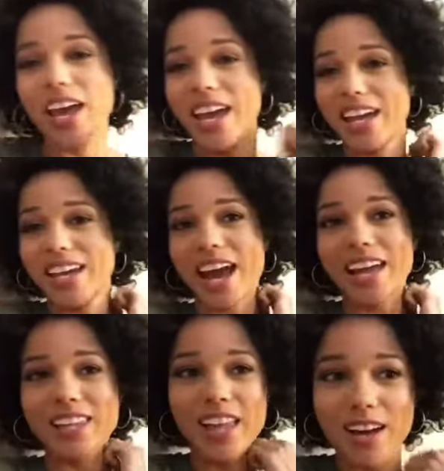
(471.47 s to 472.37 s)
and I
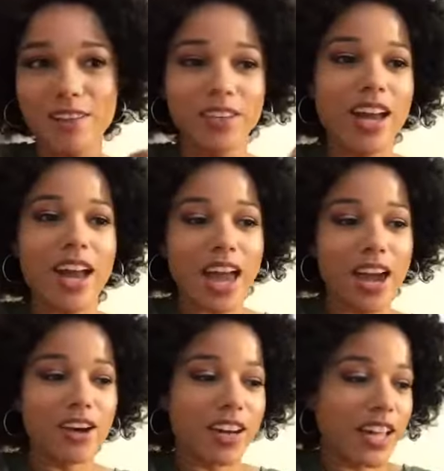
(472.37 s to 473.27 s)
love
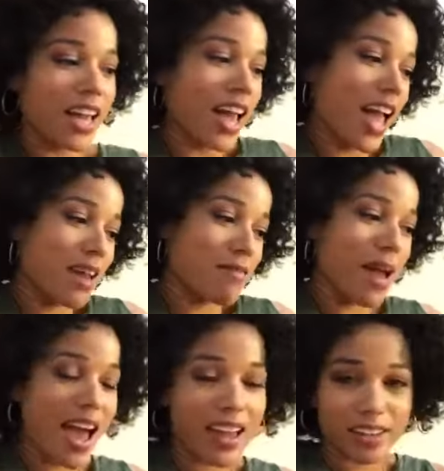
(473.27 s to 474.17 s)
Harry and
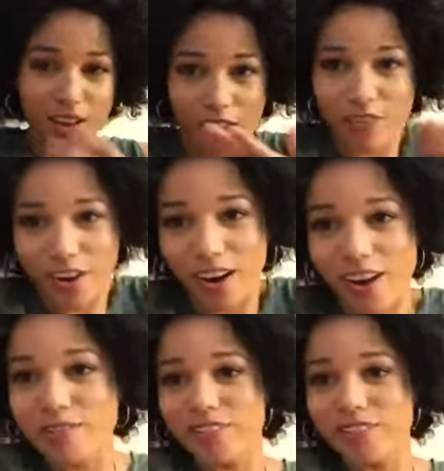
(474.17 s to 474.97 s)
Matt, cough, cough.